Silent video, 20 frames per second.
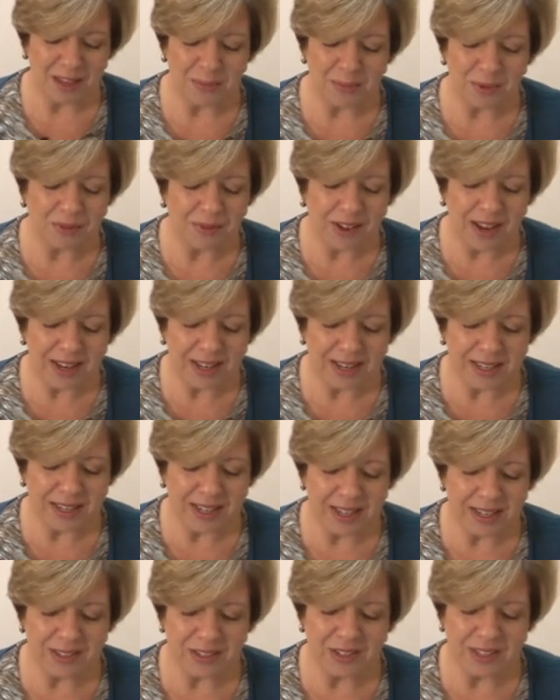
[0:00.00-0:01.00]
They provided
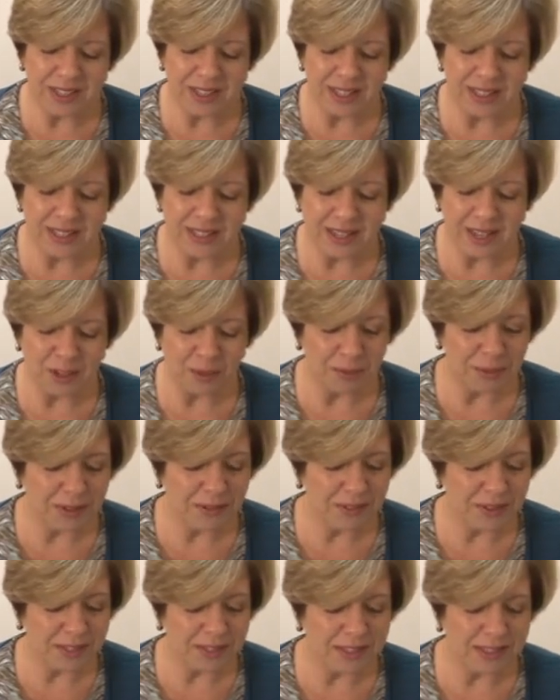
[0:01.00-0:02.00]
counseling to help me
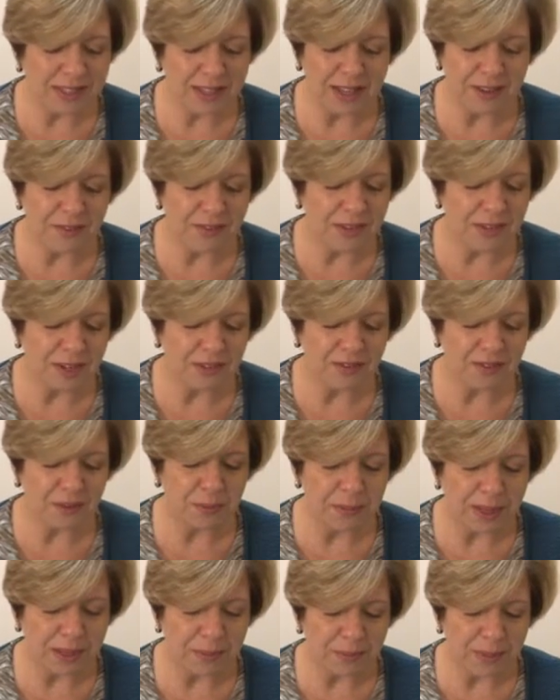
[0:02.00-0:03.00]
feel safe enough to
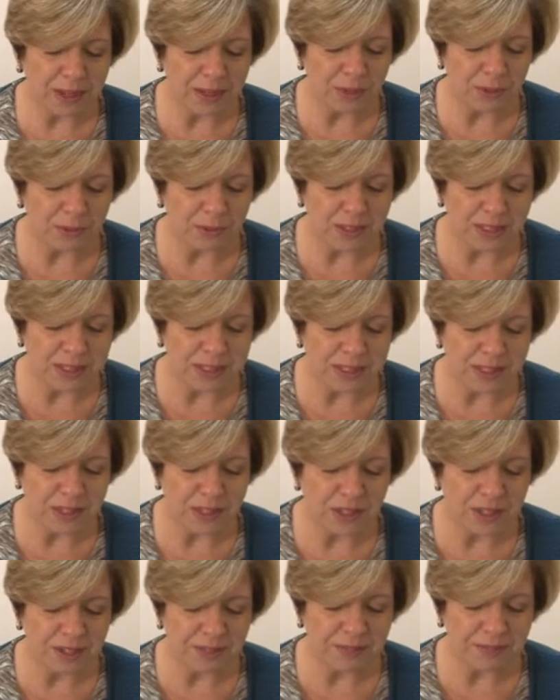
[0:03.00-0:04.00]
make my own
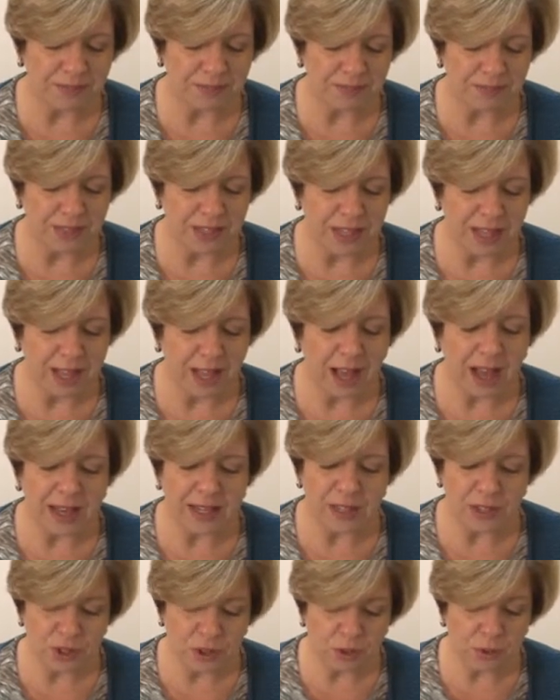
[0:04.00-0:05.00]
decision.
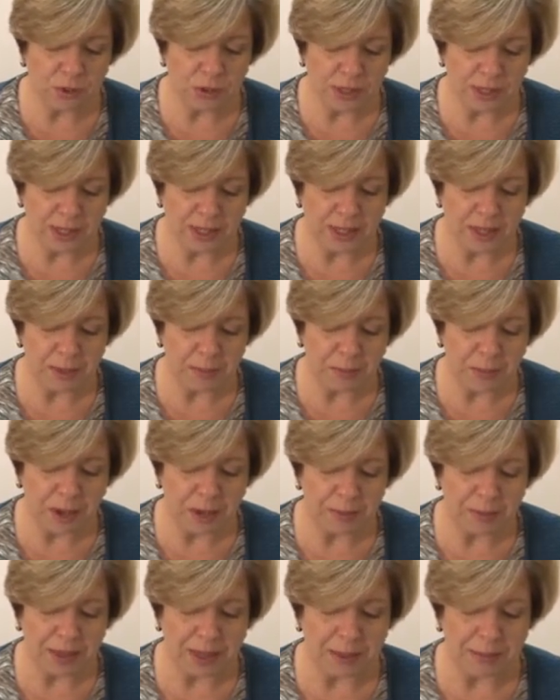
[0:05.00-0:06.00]
I chose to keep
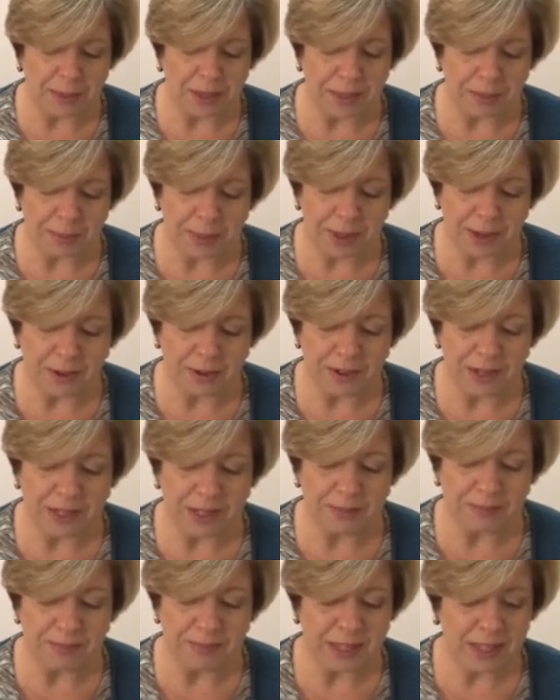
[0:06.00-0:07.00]
my baby and parent him,